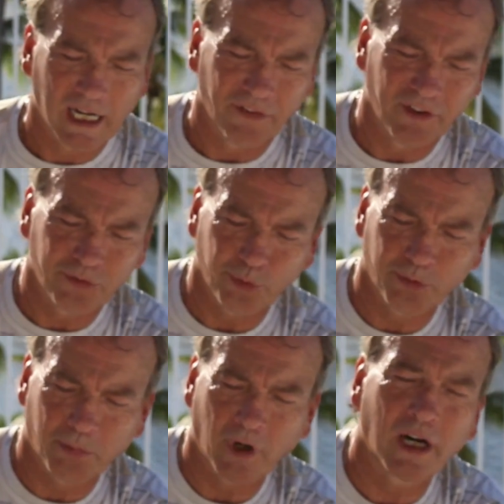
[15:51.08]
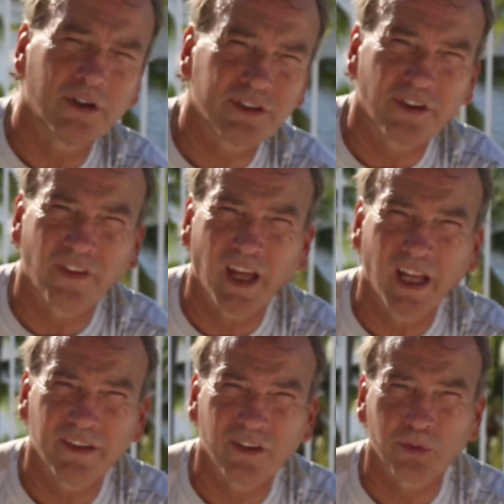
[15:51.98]
This was prior to
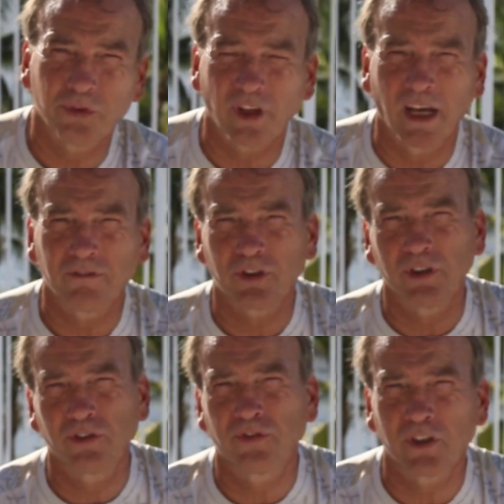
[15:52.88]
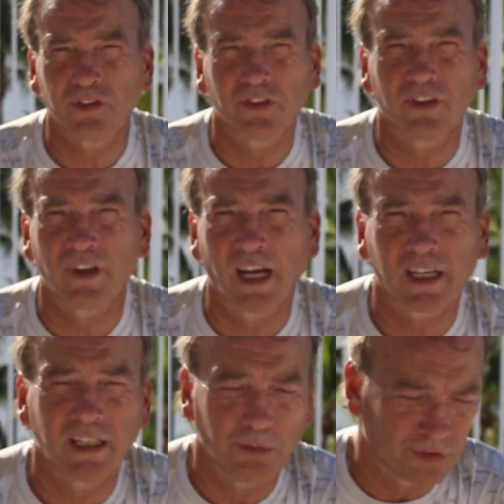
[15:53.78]
that. This was after his first
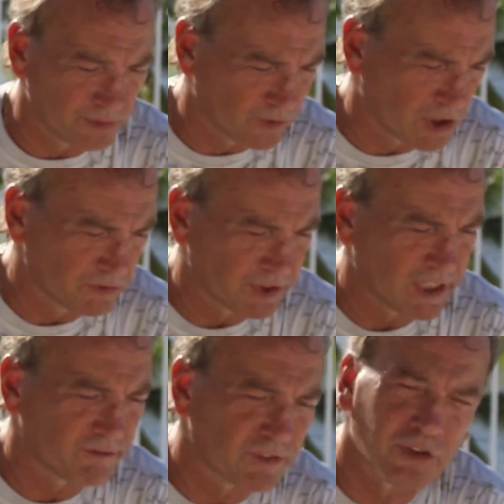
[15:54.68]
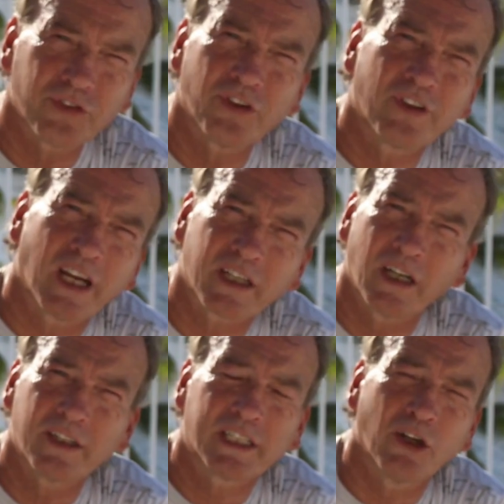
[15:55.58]
attack. He was involved in that first attack
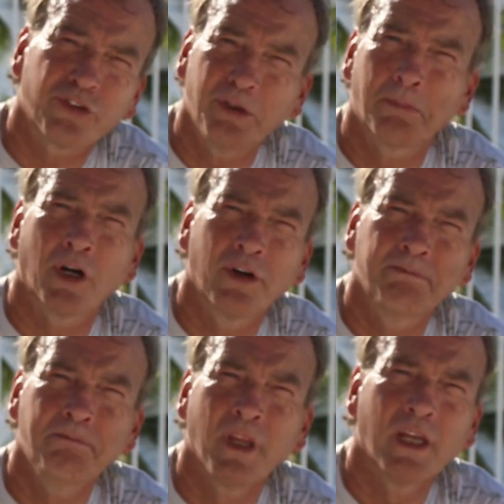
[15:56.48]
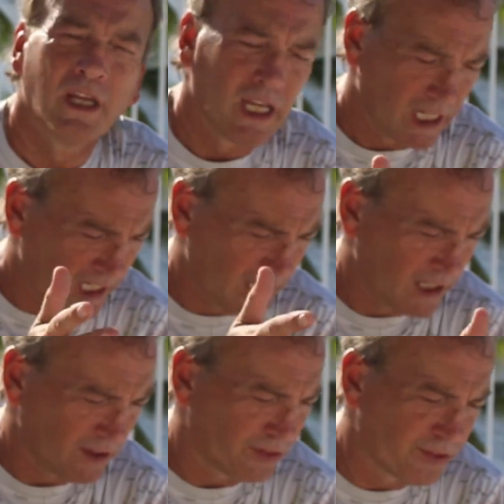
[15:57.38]
on Keltie Byrne,
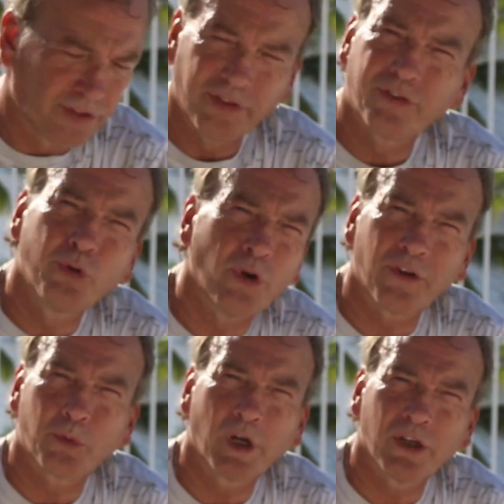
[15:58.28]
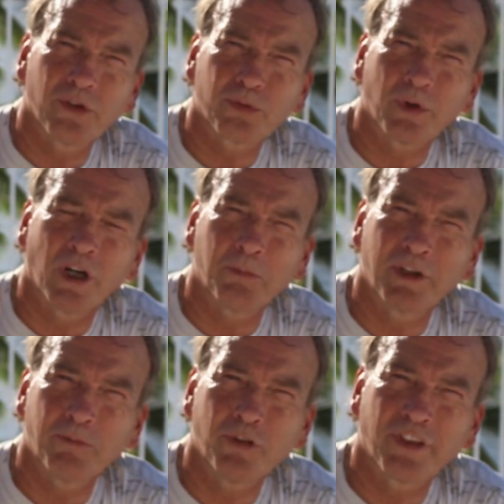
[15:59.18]
and 2 other whales were
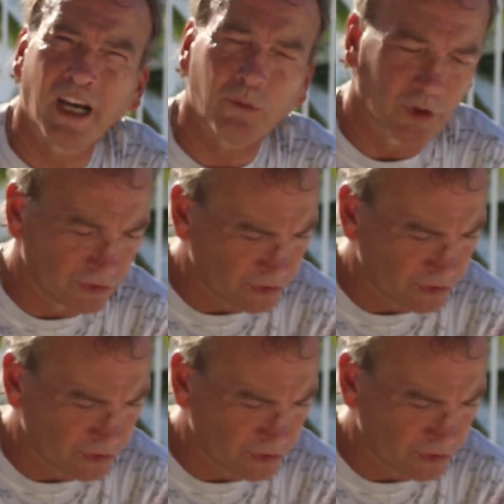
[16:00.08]
helping him with that one.